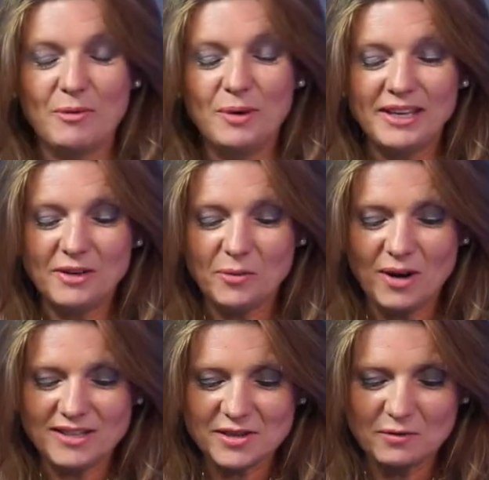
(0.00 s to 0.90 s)
And the winner
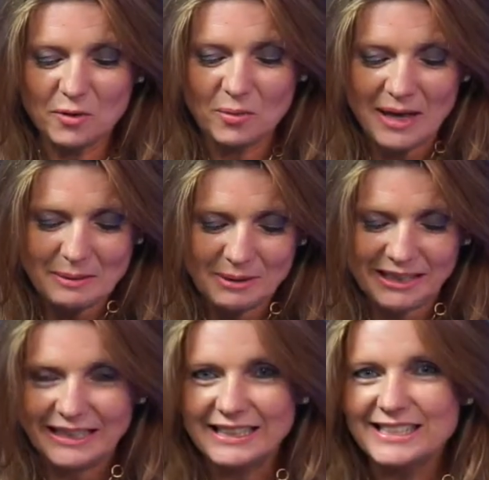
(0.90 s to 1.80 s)
was
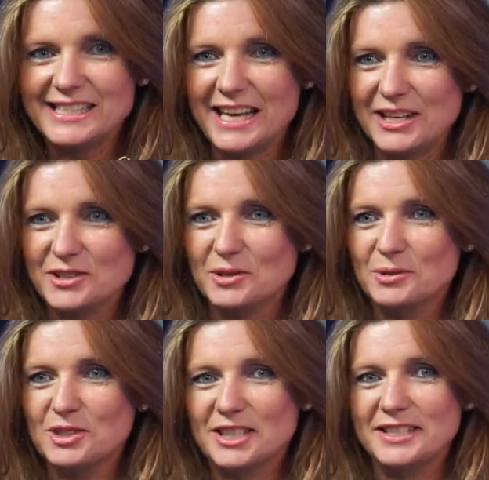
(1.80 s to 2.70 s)
overwhelmingly
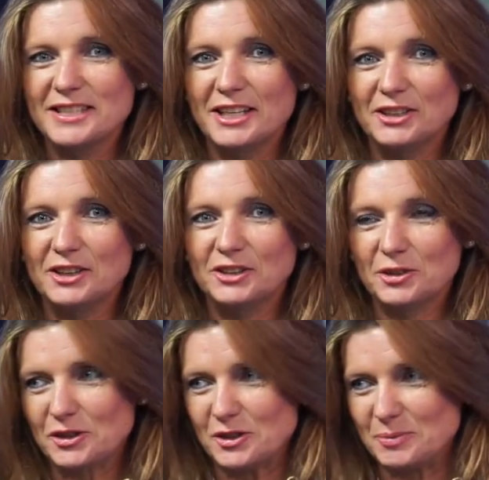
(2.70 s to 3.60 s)
potato, cheese and
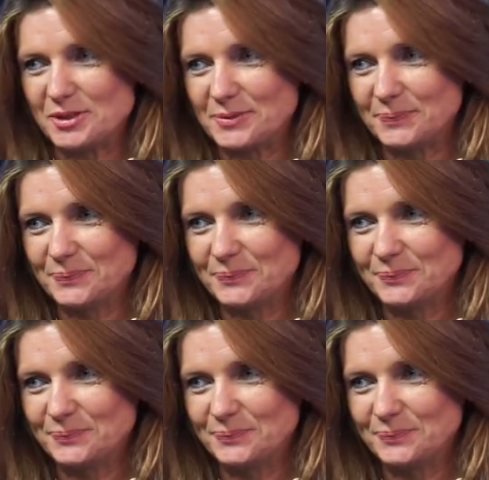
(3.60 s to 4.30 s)
onion crisps.